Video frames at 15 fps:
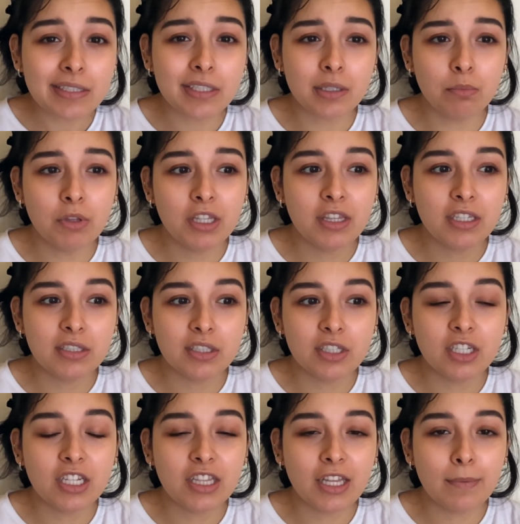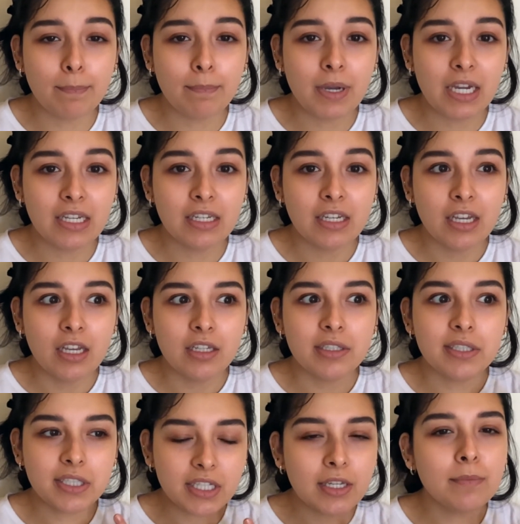something that's gonna let my
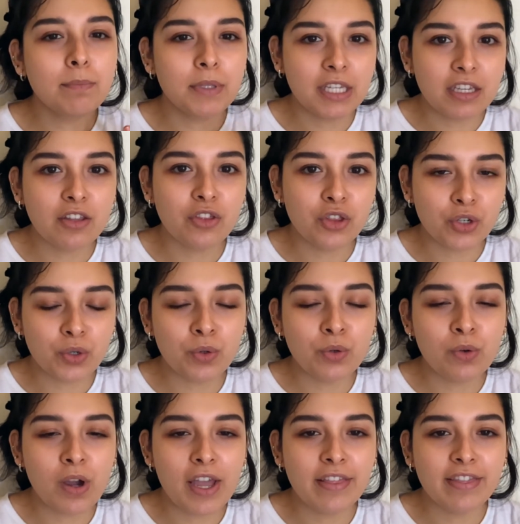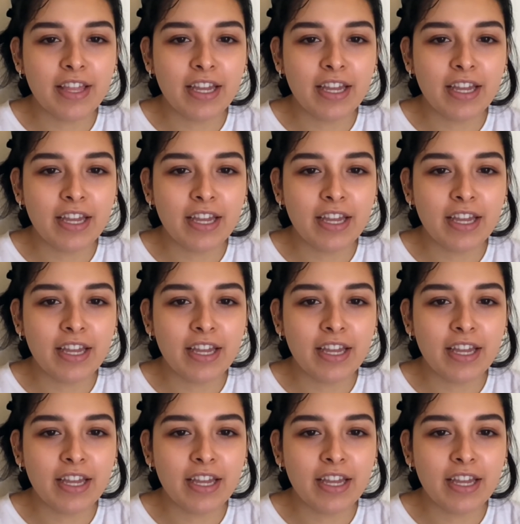skin peek through, and